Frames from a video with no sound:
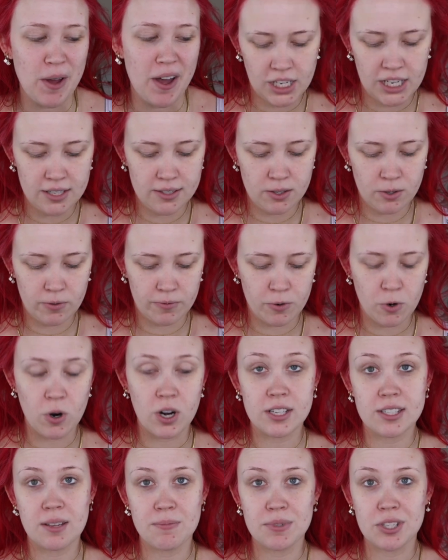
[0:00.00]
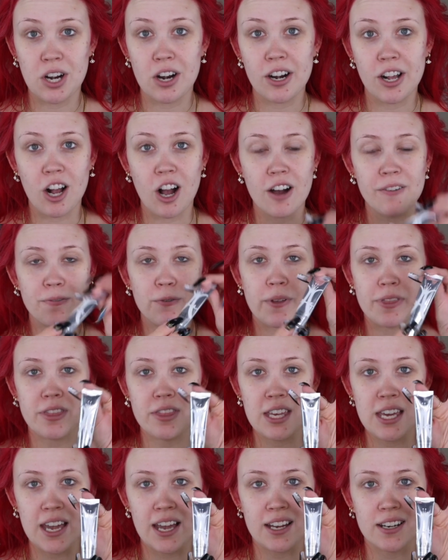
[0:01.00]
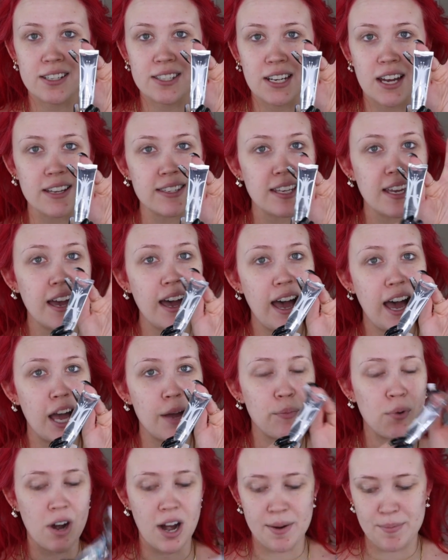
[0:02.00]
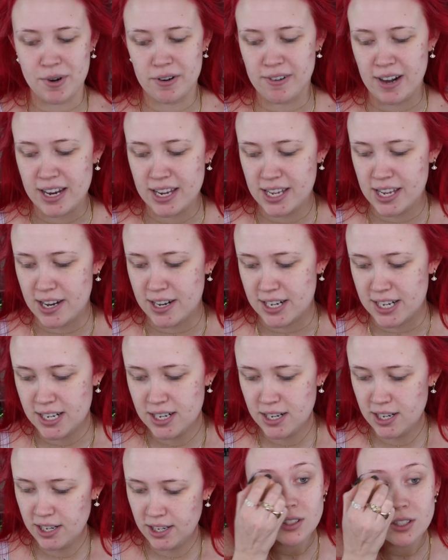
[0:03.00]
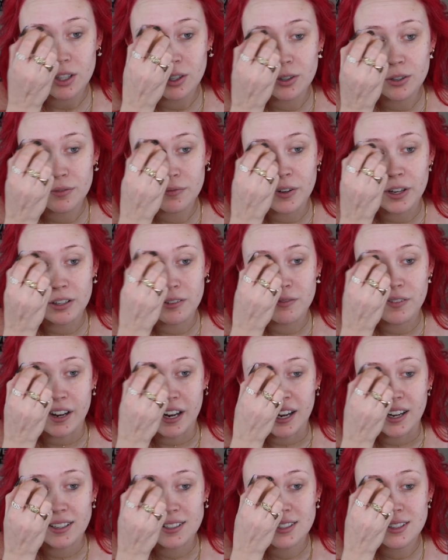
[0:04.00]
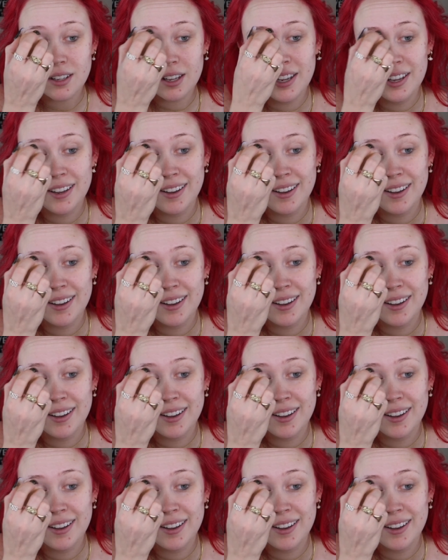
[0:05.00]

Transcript: Okay, so of course I'm starting off with the Anastasia eye primer right here. So fun fact,